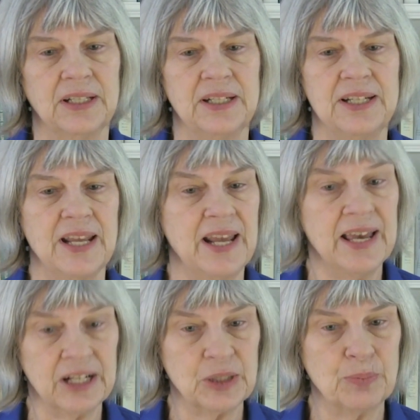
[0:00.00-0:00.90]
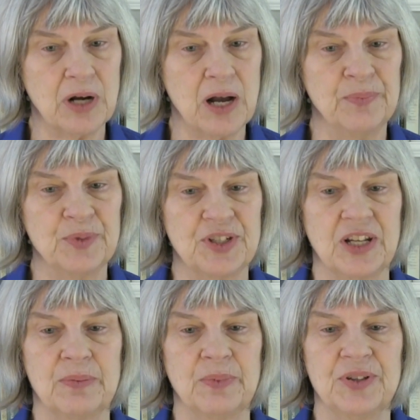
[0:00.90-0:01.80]
to edit the problem
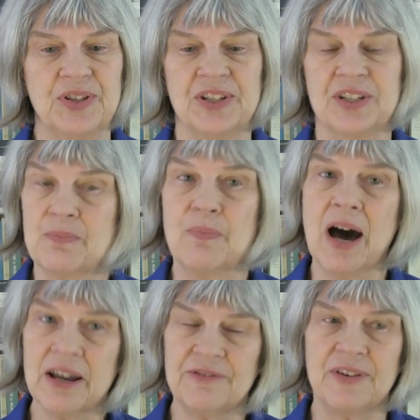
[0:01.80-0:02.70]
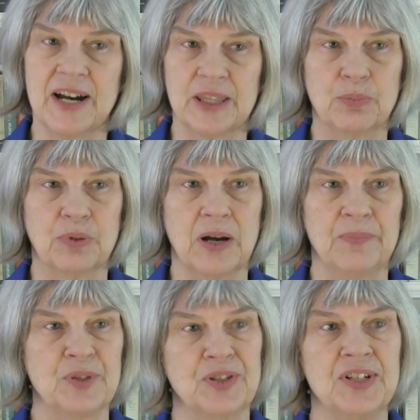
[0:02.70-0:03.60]
statements, and to modify the
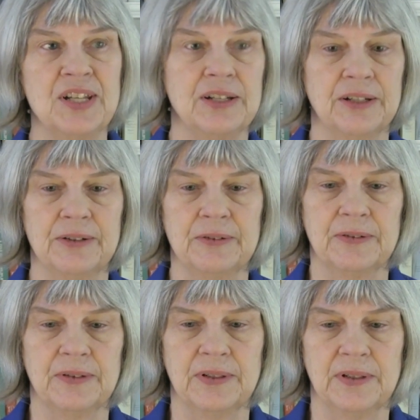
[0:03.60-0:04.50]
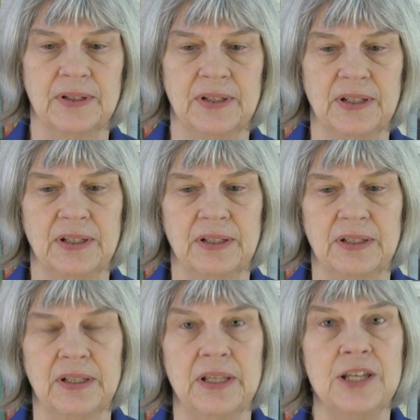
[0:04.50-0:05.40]
problems as needed.
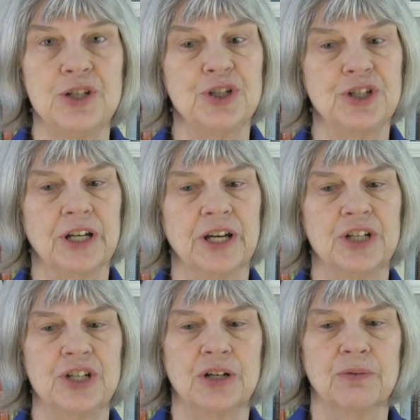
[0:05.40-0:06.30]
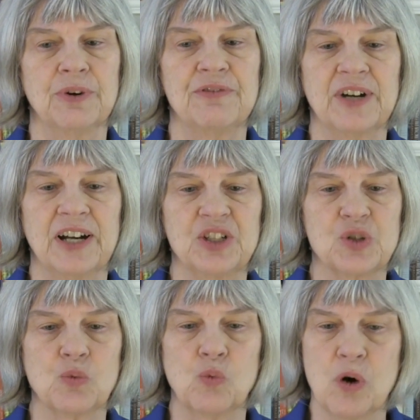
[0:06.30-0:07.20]
Each judge
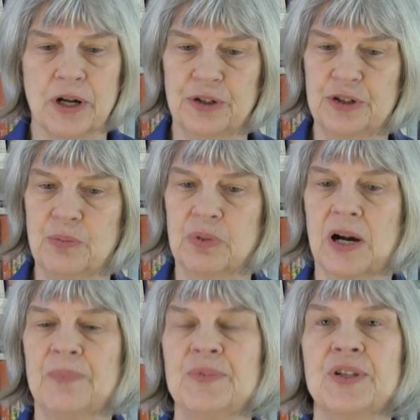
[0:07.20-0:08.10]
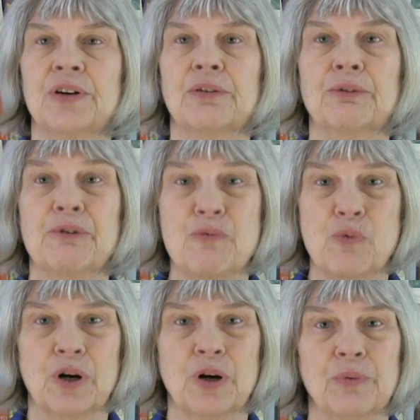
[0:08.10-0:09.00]
refines one or two problems that
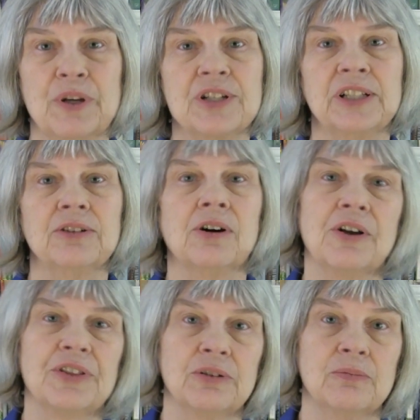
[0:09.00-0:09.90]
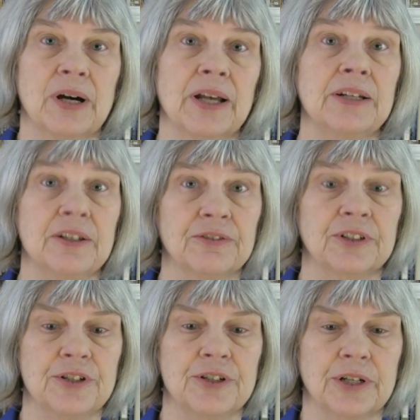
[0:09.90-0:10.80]
were originally authored by a
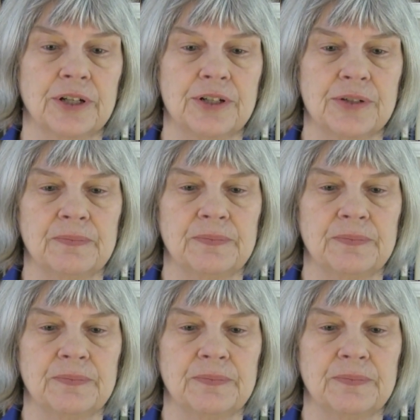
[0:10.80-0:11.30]
different judge.